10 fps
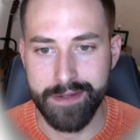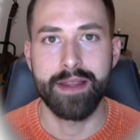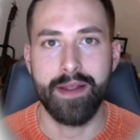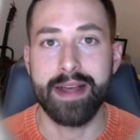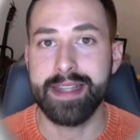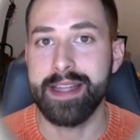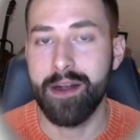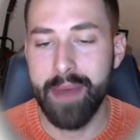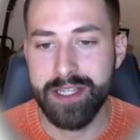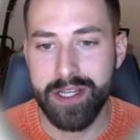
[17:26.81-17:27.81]
The last thing that I'll
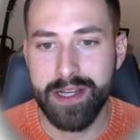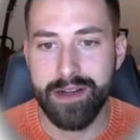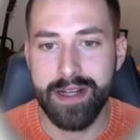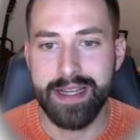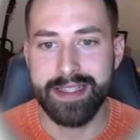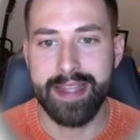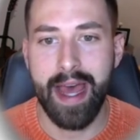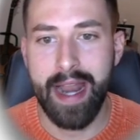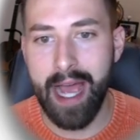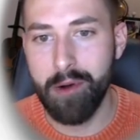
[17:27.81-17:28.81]
mention here is
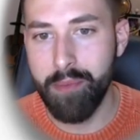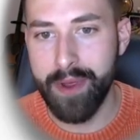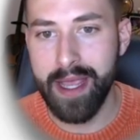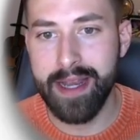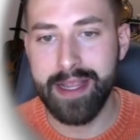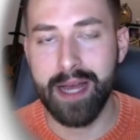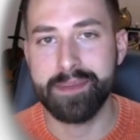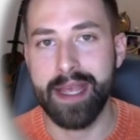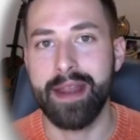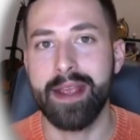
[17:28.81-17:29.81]
that our plan comes at